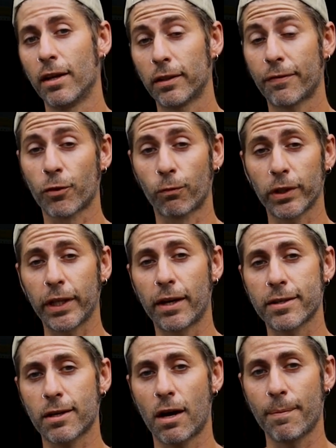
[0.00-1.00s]
left a really
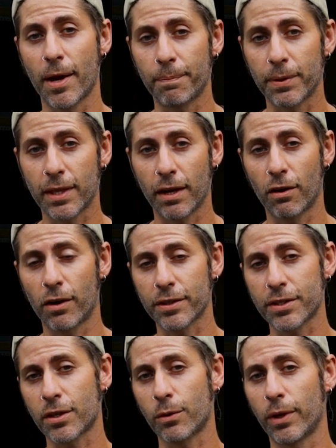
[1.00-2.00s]
nice comment, but then
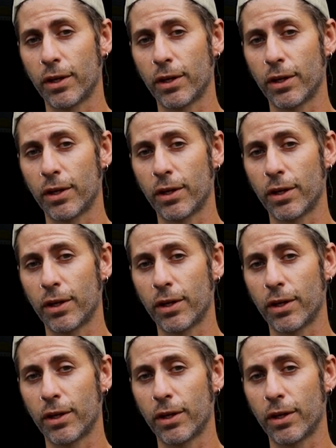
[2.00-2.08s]
also